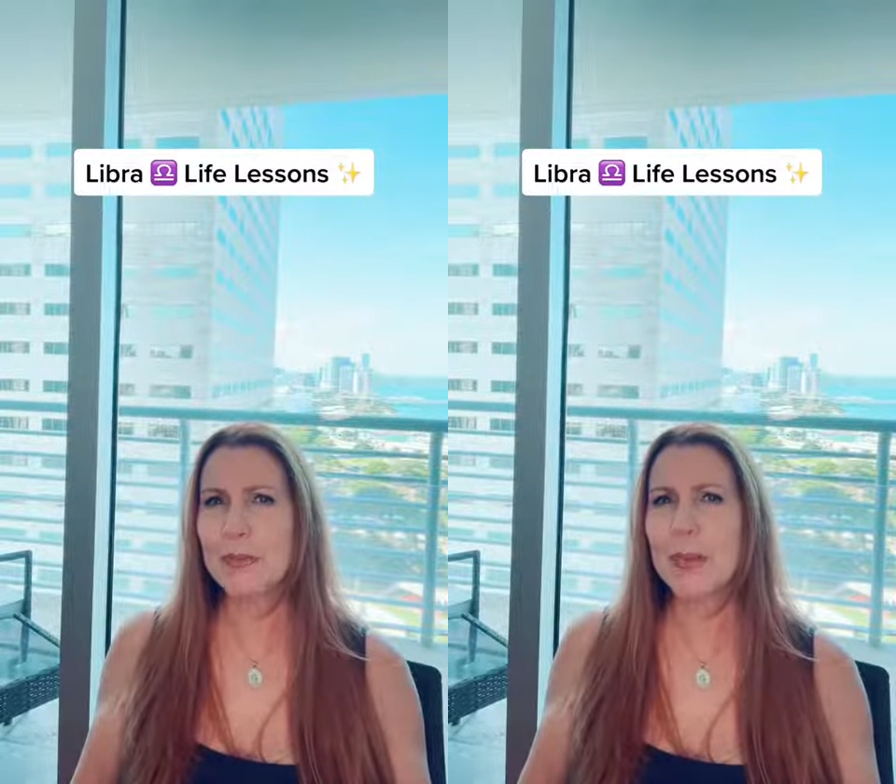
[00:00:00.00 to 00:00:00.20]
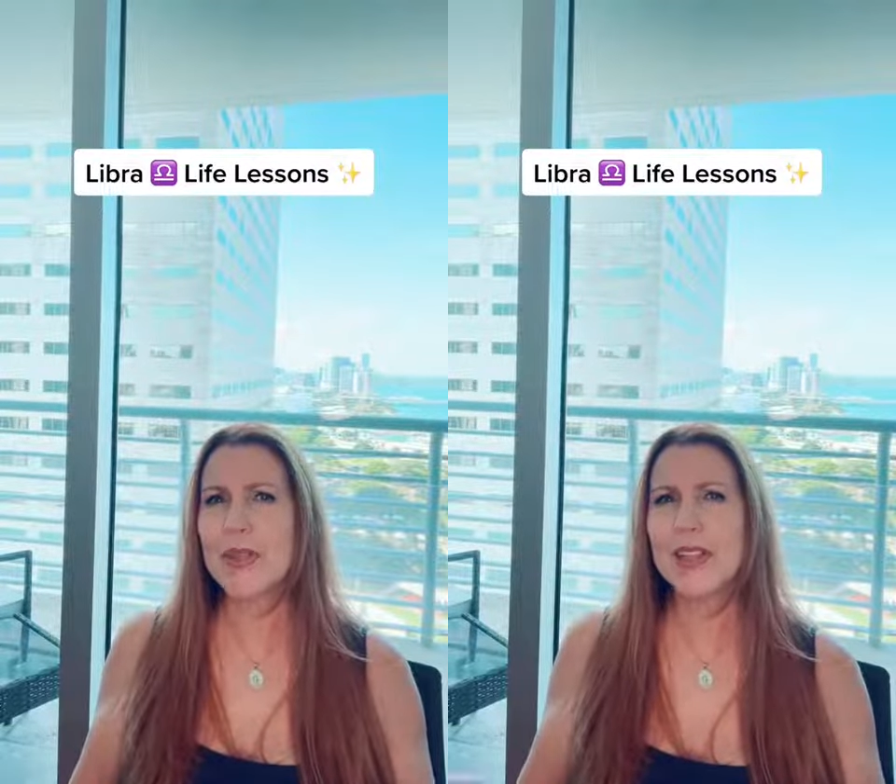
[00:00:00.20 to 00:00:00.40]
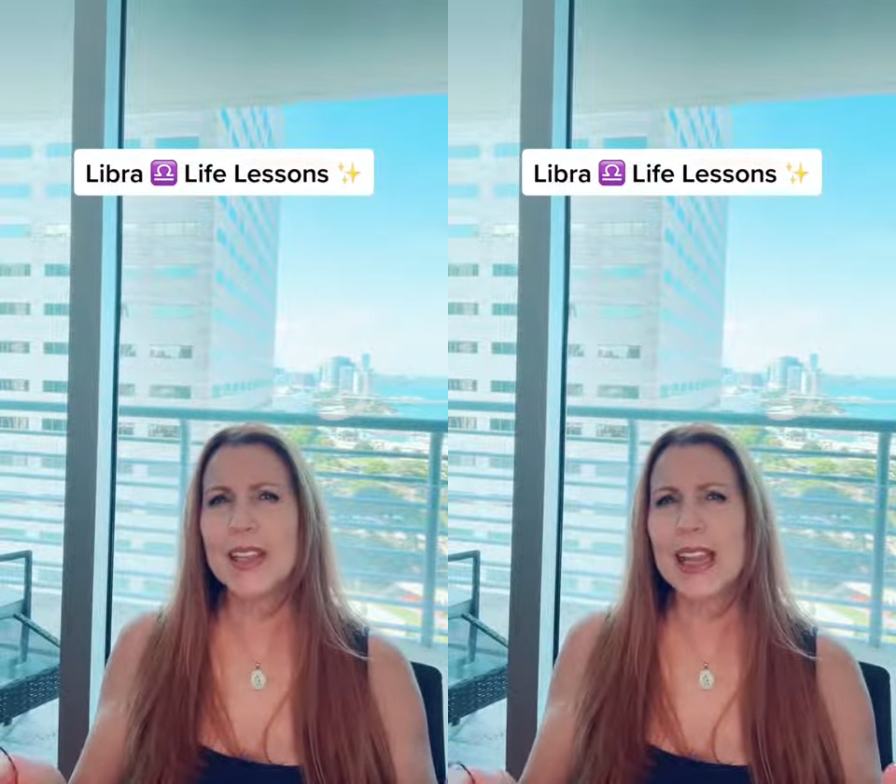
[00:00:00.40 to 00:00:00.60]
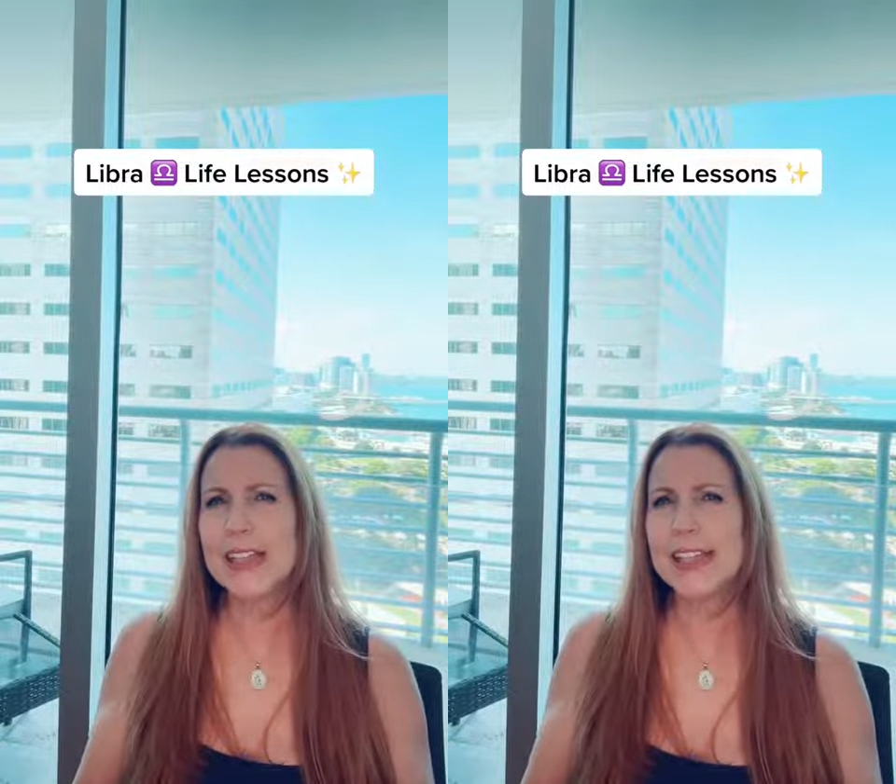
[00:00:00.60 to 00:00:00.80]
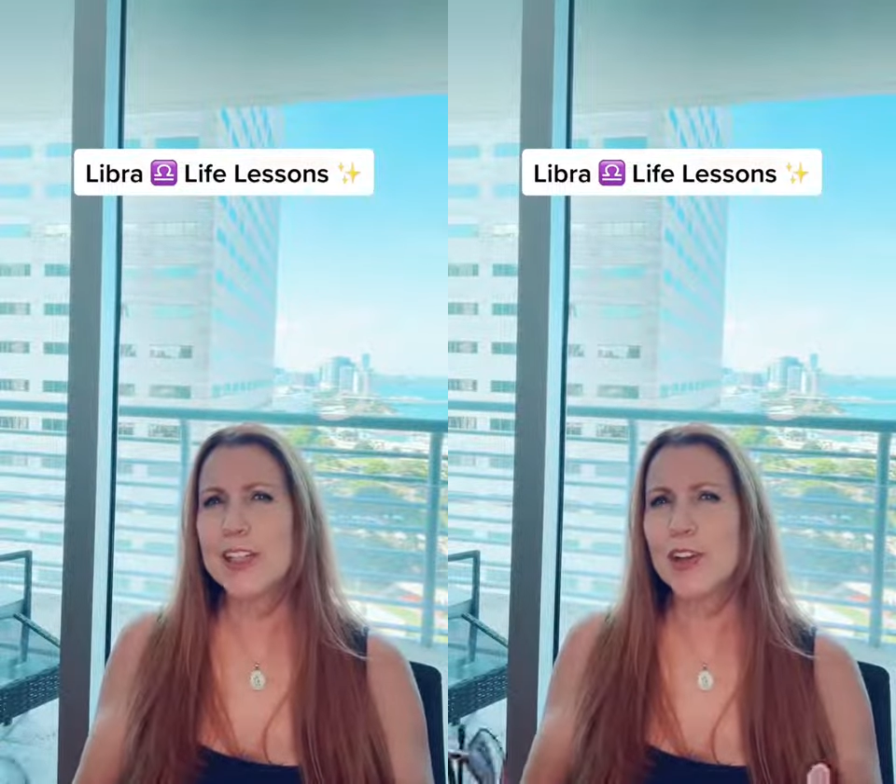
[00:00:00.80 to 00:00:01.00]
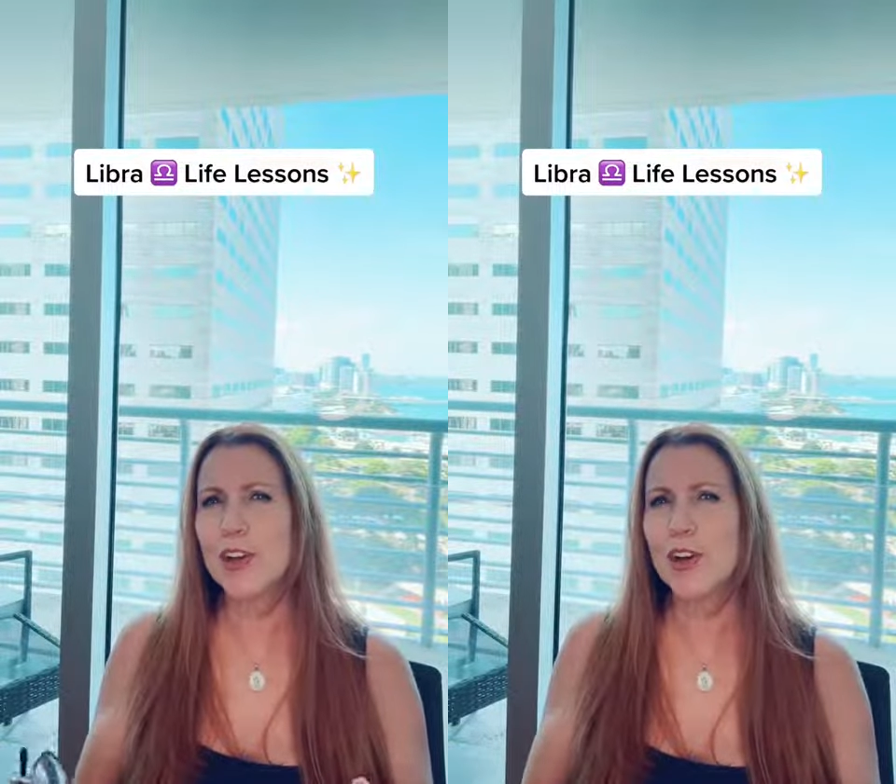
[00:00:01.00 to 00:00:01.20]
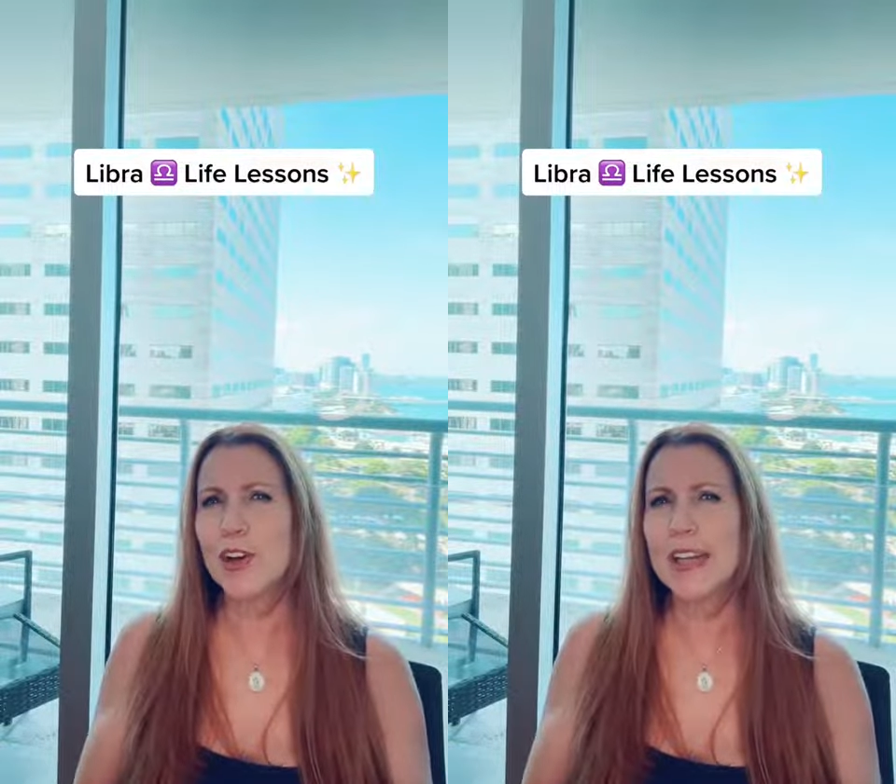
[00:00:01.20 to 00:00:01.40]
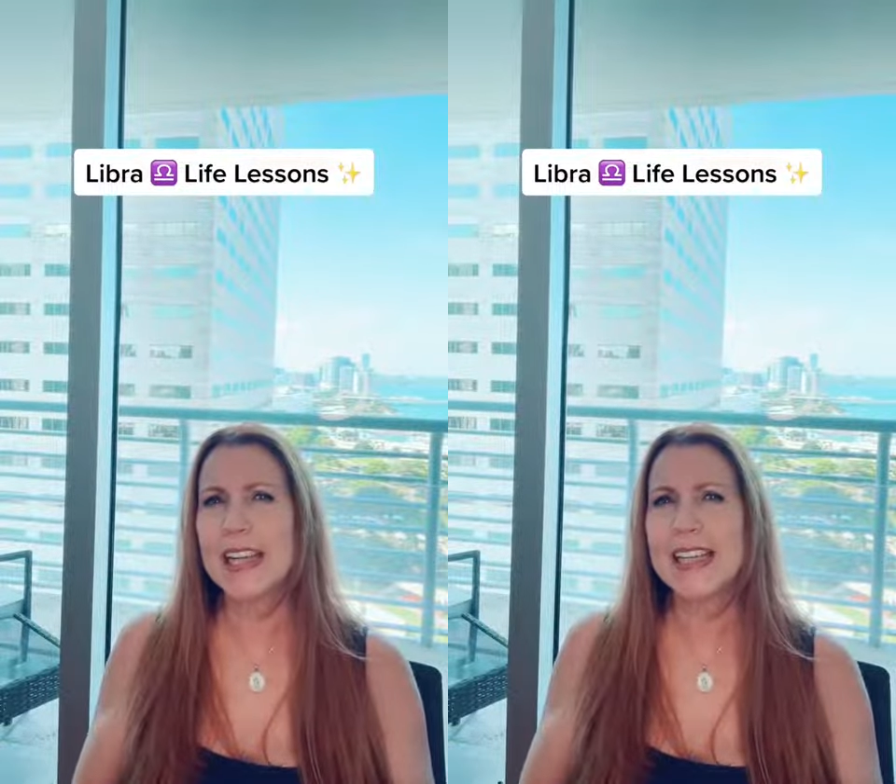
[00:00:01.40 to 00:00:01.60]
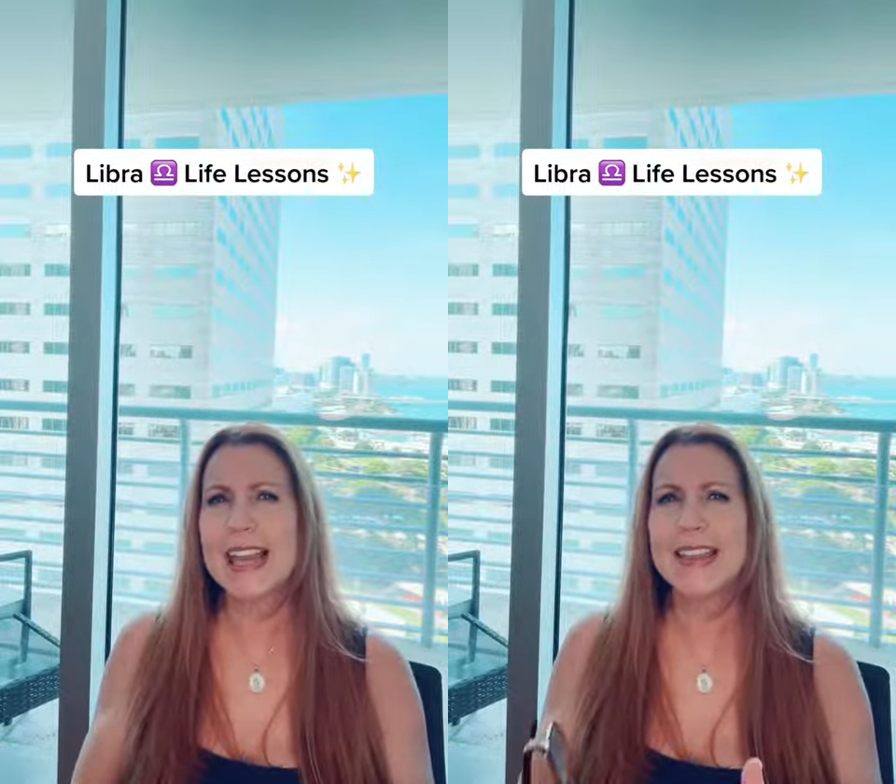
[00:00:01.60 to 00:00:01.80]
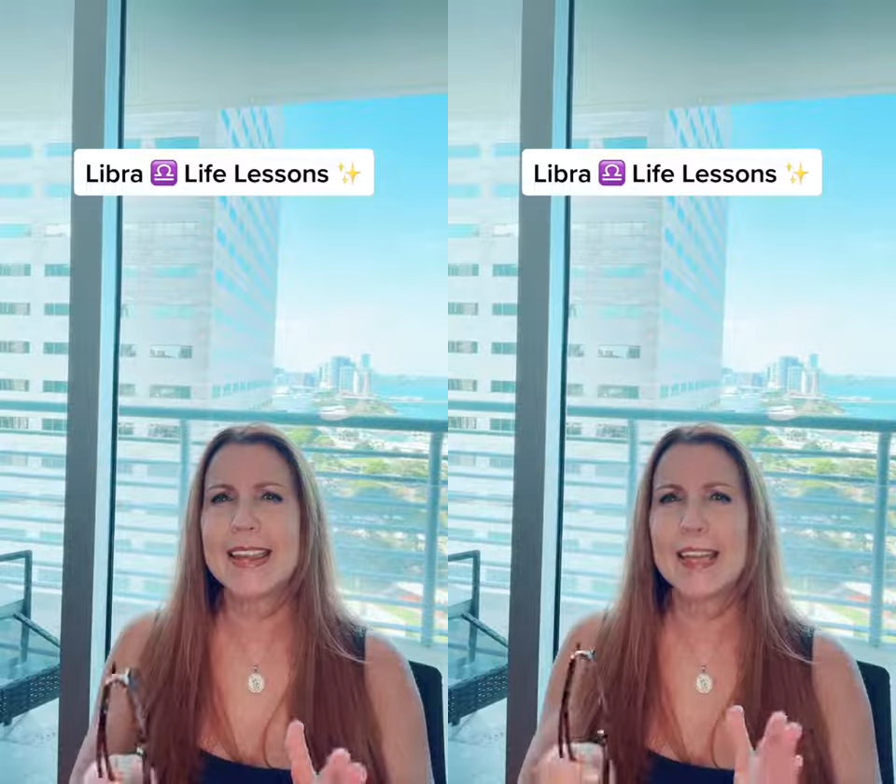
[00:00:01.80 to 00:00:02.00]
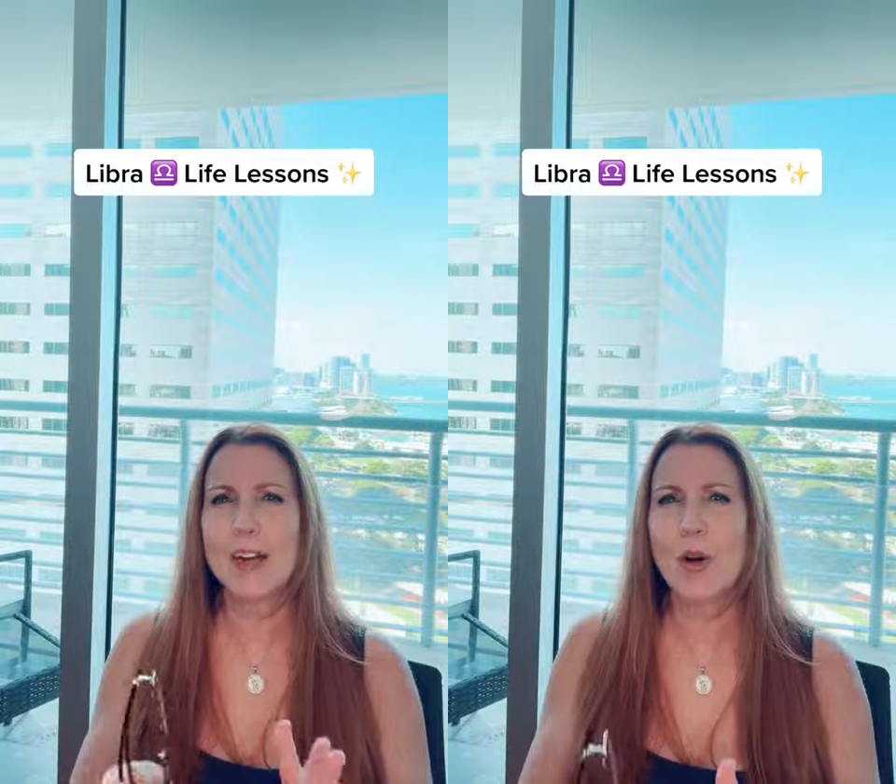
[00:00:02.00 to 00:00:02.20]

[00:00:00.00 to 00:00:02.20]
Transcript: but the lesson you're learning is that they can